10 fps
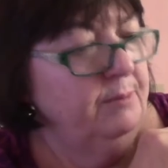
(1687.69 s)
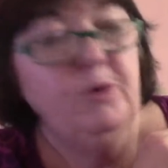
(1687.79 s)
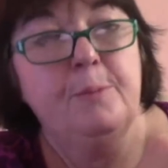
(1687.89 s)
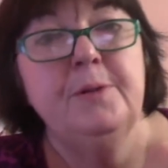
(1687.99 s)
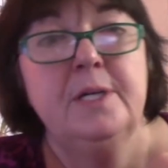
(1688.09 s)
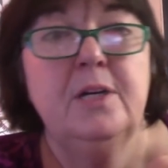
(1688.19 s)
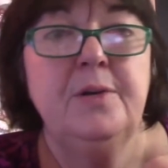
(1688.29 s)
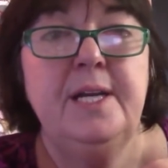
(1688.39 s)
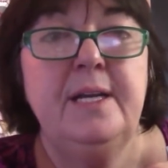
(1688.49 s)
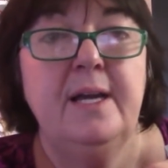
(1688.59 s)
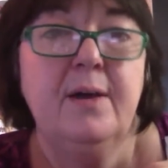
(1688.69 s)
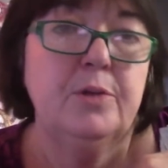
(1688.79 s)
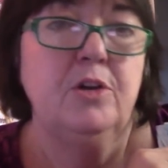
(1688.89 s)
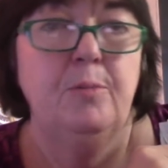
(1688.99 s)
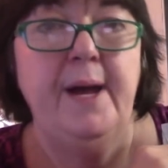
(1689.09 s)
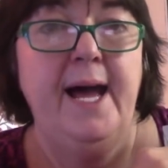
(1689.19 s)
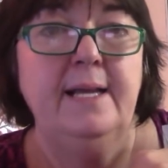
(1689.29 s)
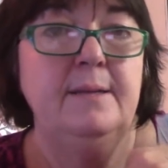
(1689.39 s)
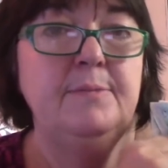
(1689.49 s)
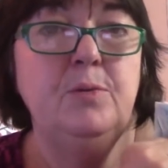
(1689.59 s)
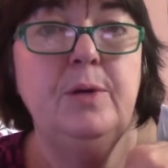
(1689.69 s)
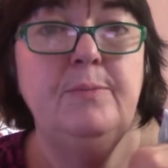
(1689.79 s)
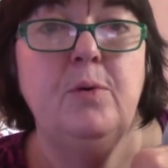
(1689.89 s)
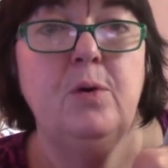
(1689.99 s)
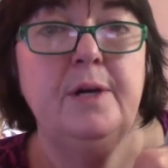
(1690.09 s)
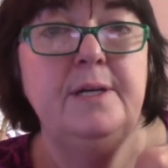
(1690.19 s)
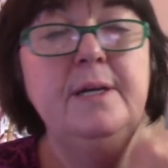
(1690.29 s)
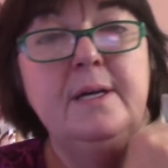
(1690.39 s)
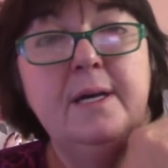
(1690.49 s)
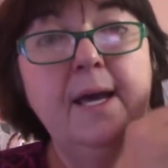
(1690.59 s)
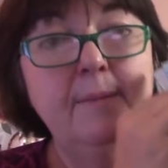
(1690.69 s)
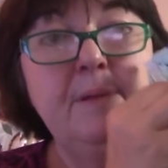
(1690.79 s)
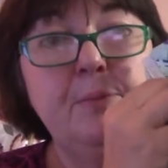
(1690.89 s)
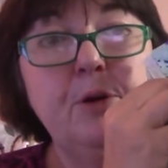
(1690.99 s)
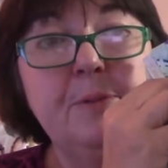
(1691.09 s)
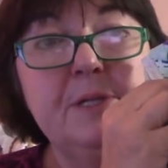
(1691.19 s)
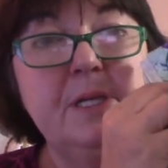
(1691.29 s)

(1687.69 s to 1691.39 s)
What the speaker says: purple and green, I would go back and be reborn and be purple and